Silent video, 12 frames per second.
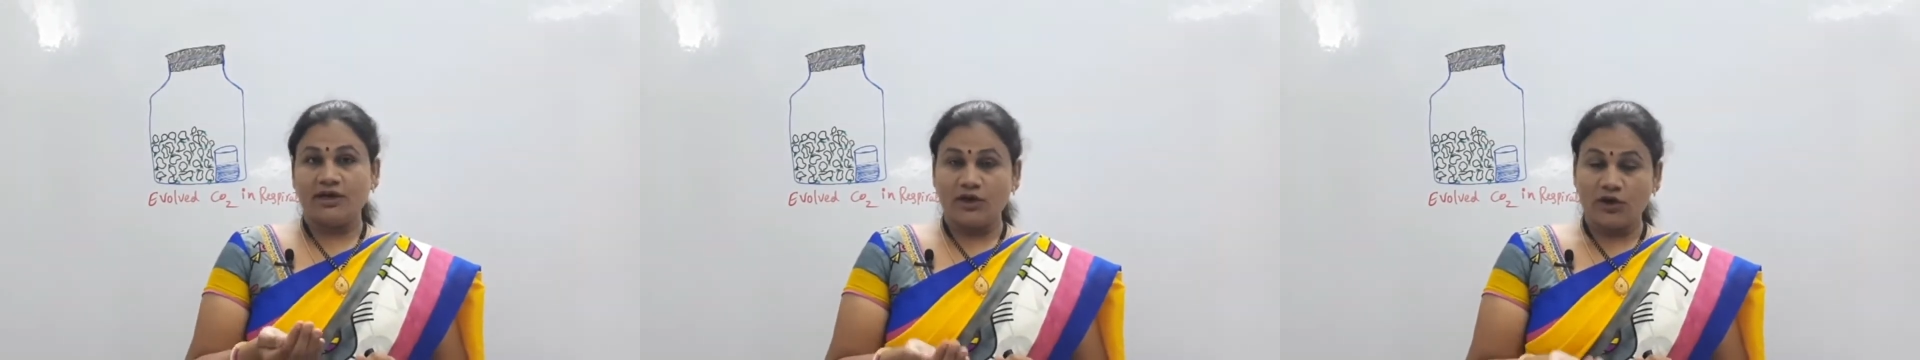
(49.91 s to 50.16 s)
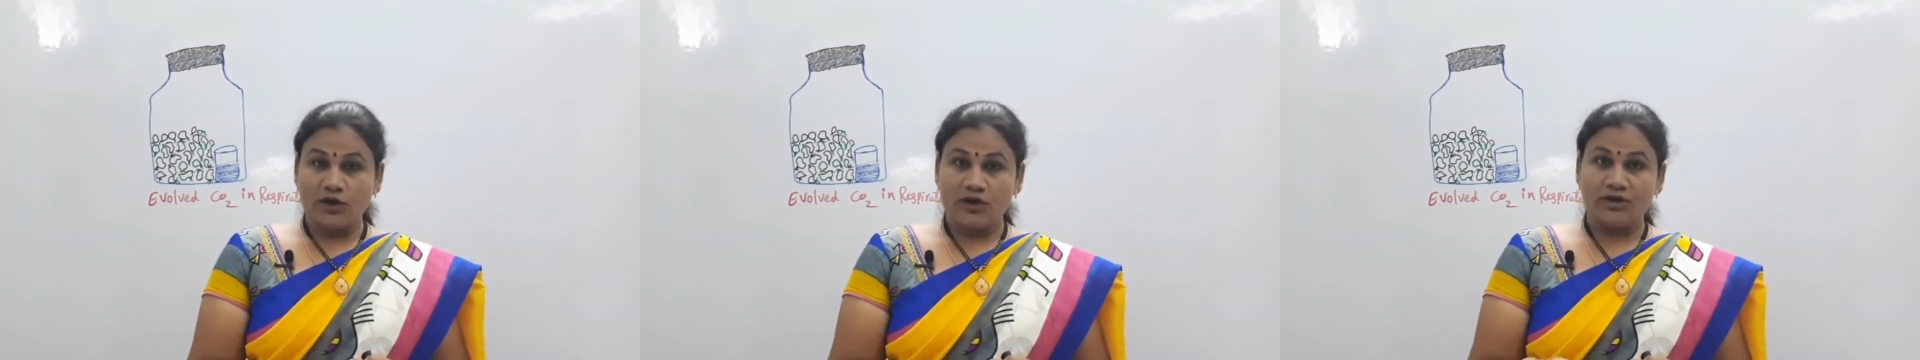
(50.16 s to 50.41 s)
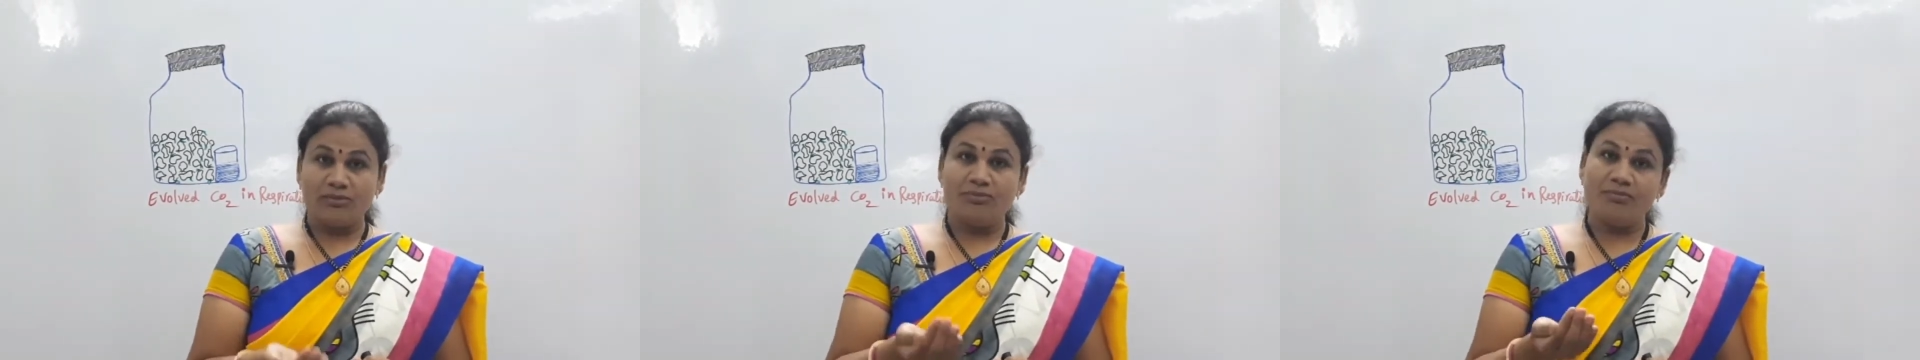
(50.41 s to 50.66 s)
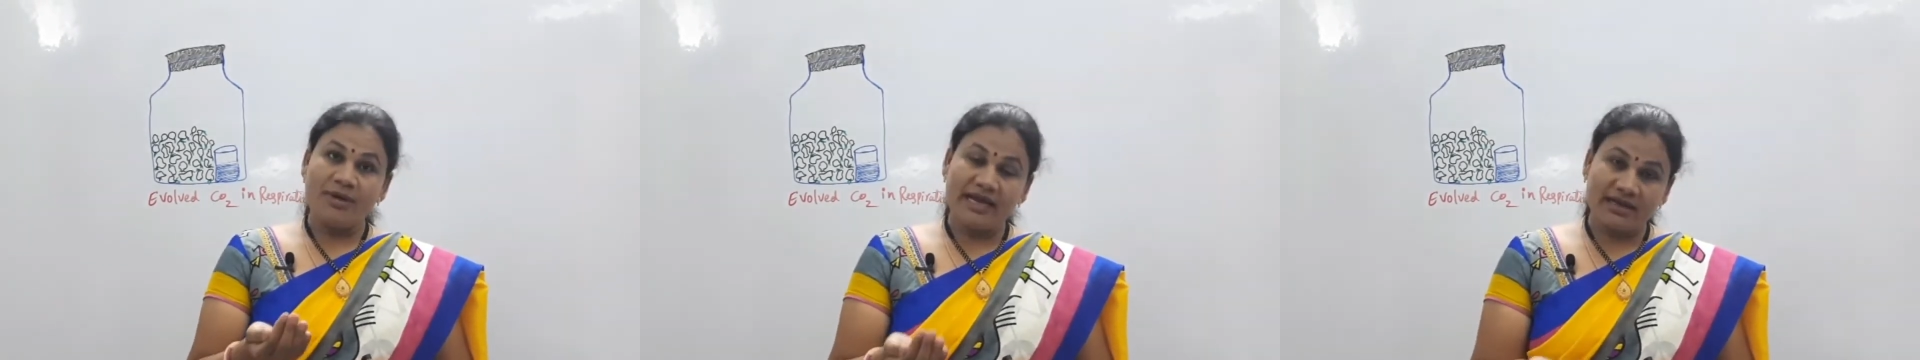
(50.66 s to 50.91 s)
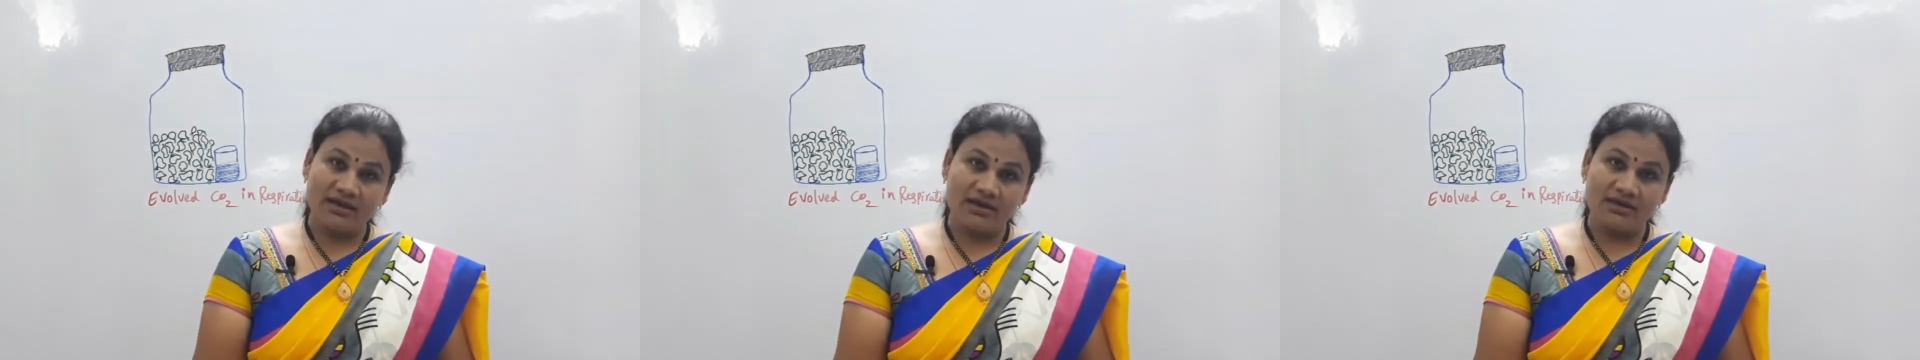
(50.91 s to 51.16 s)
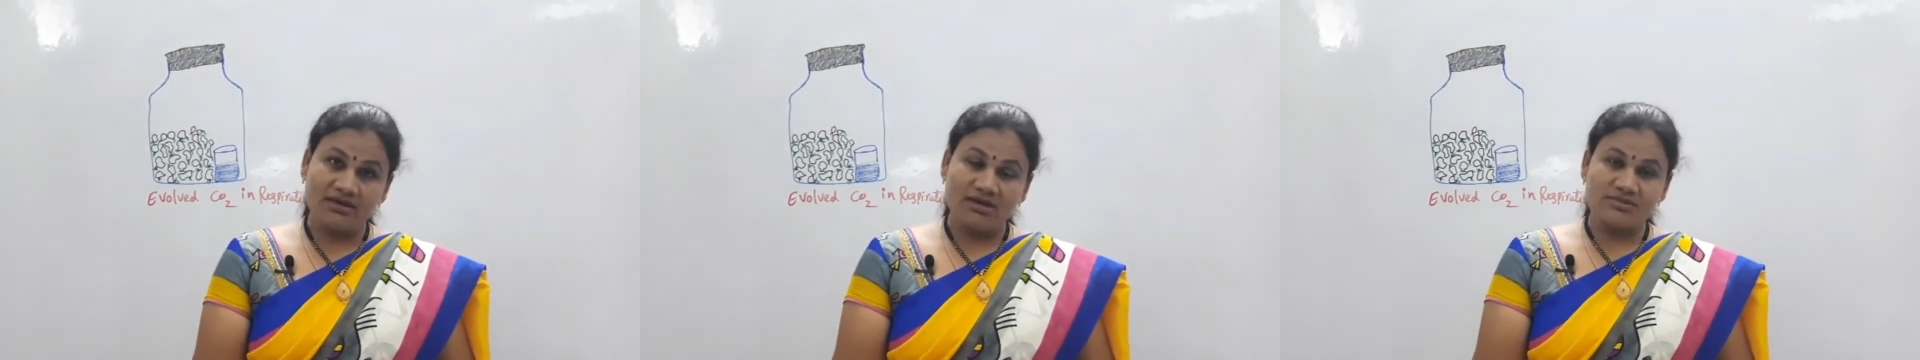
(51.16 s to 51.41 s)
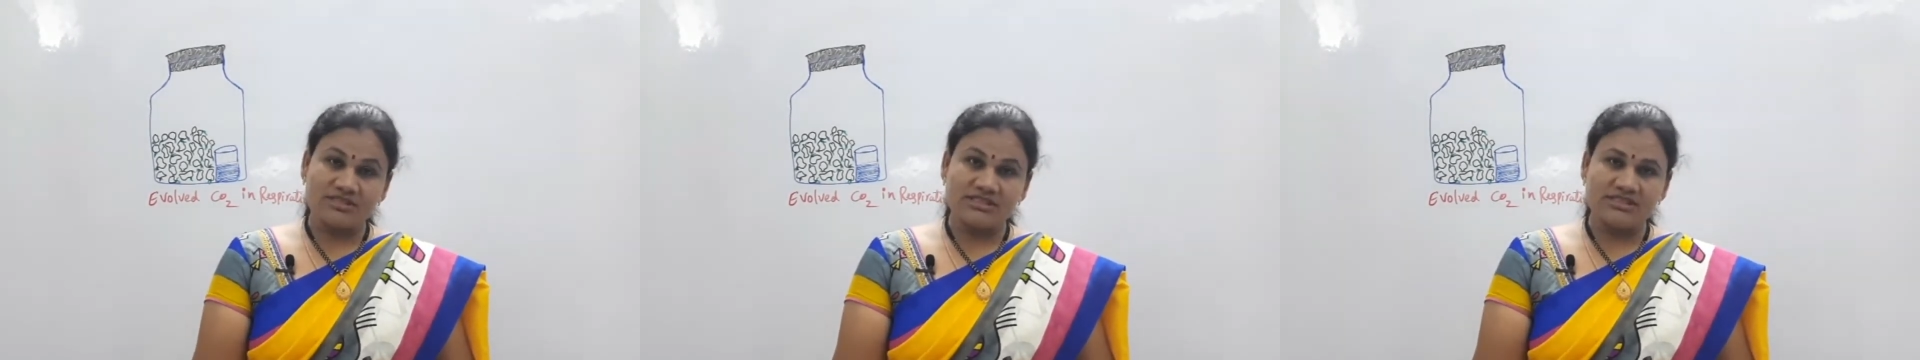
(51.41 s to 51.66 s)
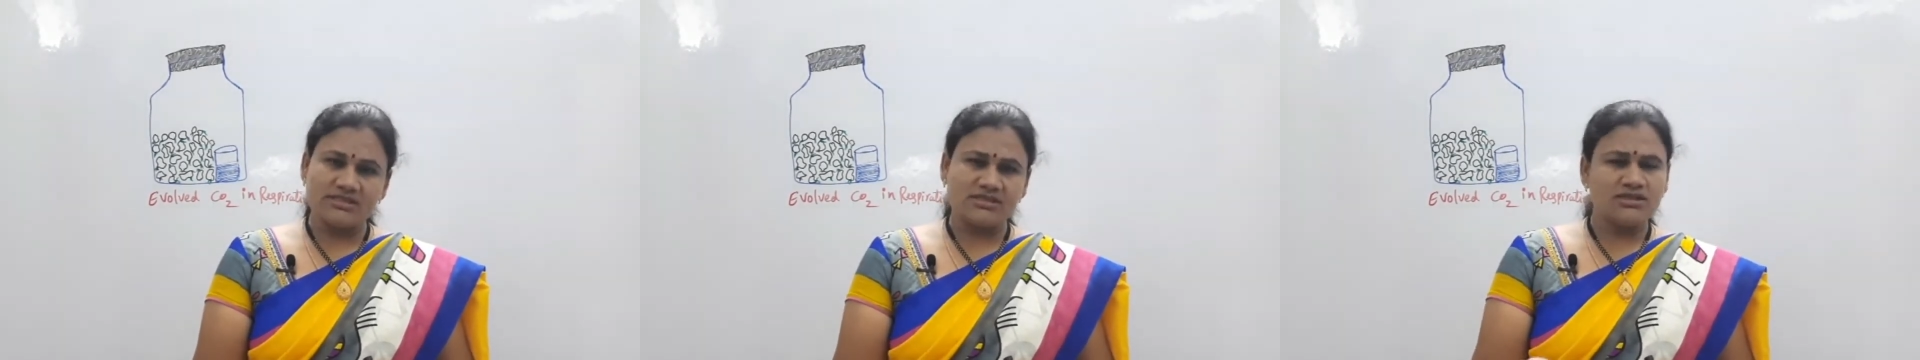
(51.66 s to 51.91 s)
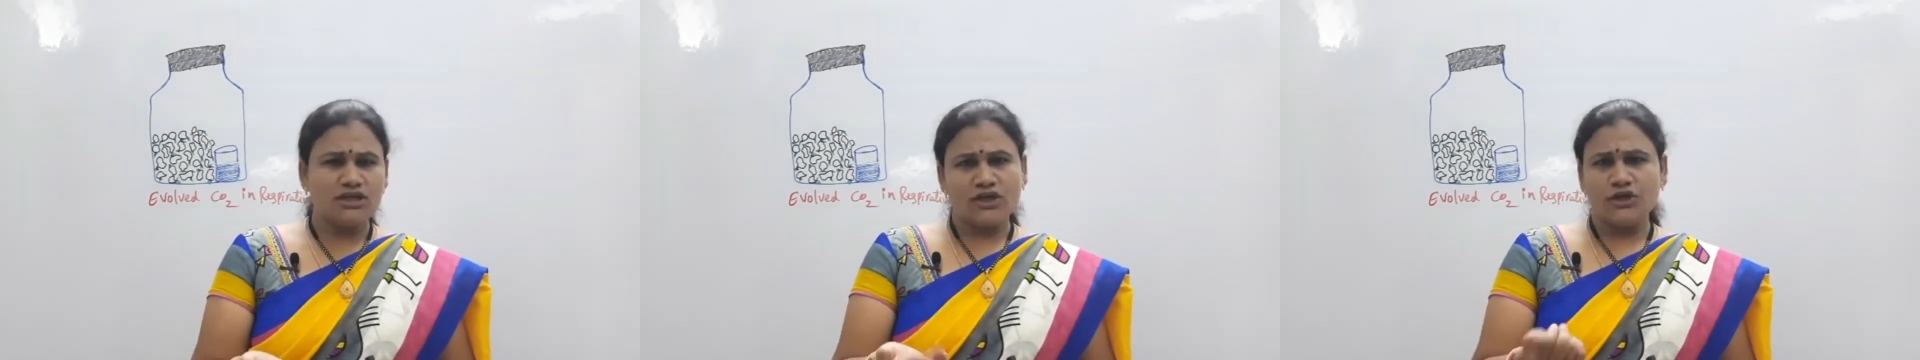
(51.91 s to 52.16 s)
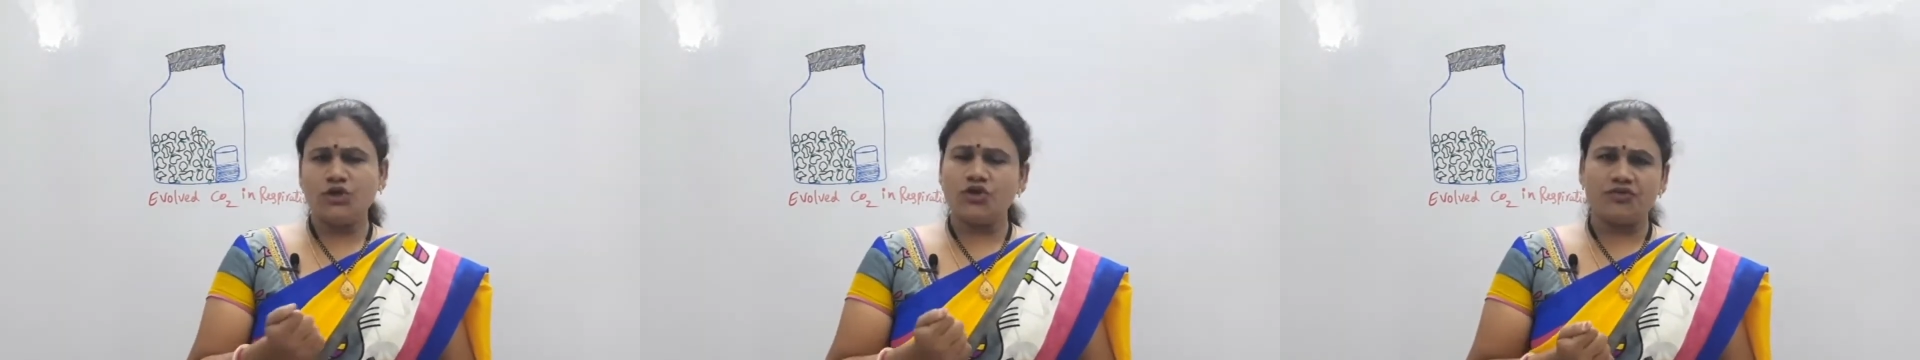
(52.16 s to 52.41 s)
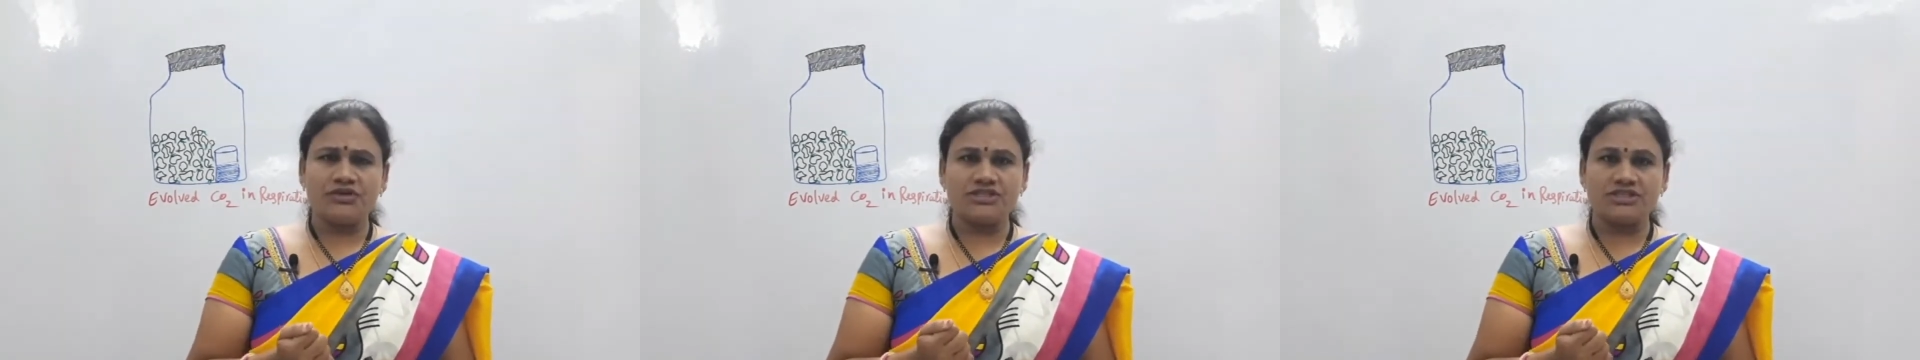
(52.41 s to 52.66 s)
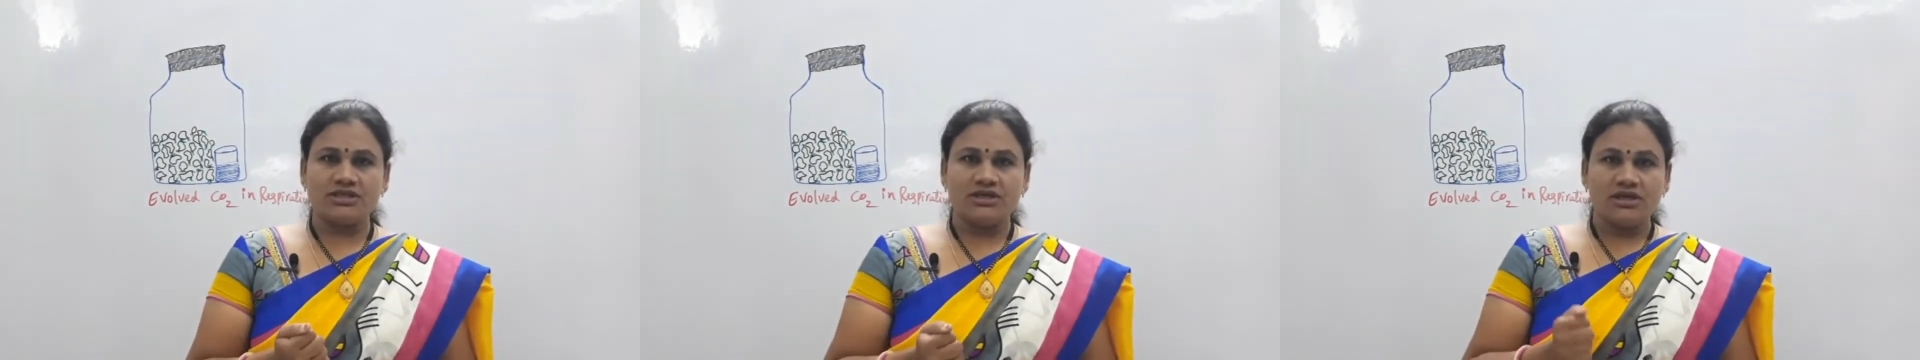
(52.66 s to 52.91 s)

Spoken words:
or Bengal gram seeds, your wish.